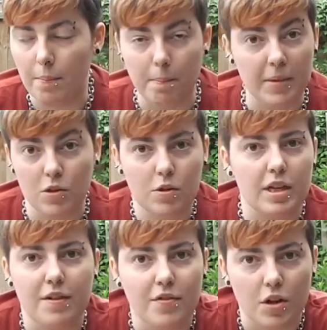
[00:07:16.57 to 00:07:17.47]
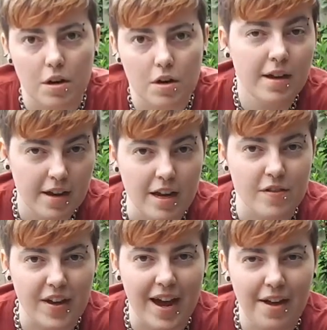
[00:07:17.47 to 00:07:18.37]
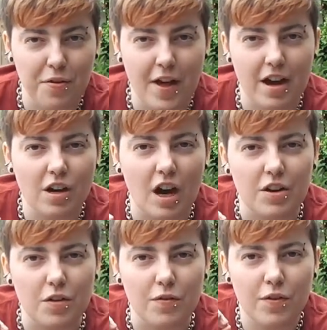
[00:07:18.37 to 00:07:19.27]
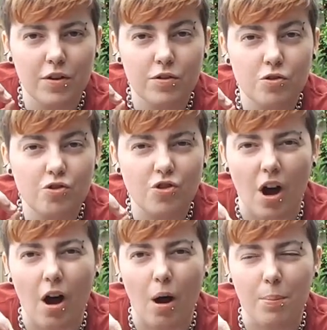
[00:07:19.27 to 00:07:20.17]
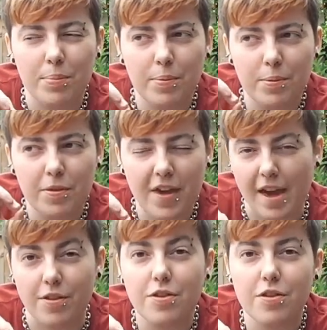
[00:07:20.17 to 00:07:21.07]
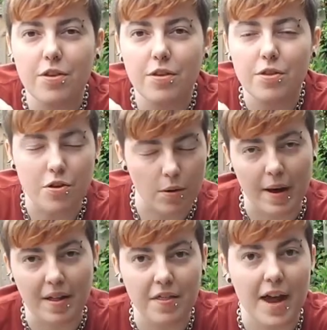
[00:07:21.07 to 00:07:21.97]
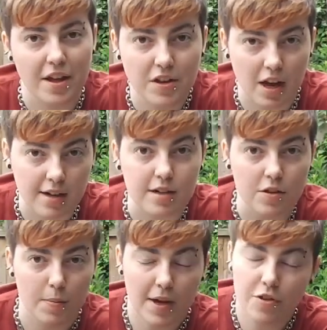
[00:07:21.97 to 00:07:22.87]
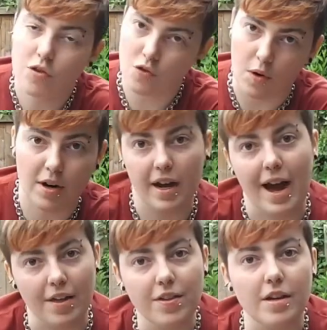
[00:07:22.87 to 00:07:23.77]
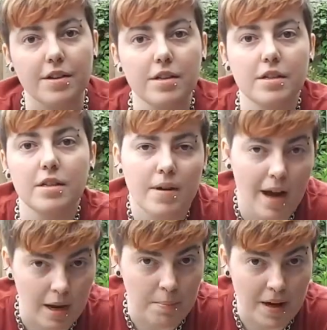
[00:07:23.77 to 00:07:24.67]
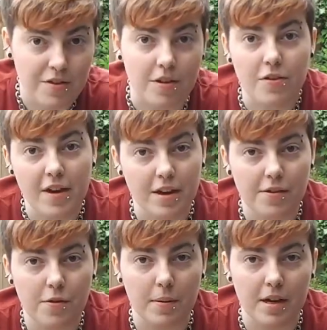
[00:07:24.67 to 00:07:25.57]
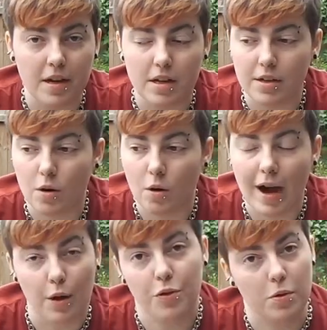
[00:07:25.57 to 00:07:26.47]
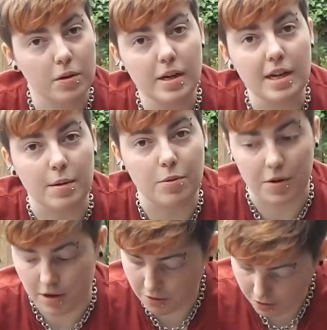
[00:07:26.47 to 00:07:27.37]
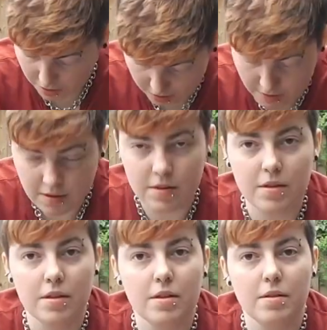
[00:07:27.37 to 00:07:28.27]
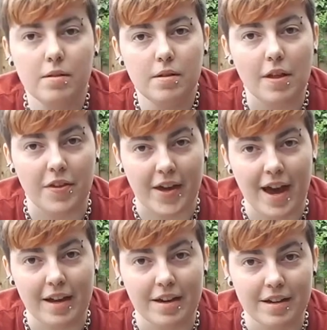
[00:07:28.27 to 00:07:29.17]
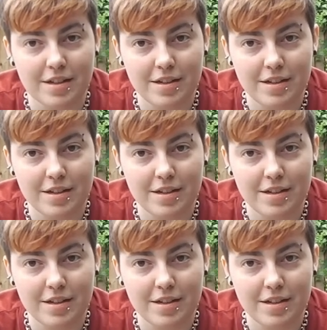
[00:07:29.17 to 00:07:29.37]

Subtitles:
milk even. If it has that kind of sharp taste to it, then it's likely to be a stronger acid. And bases tend to be your household cleaning products. There's a cat here.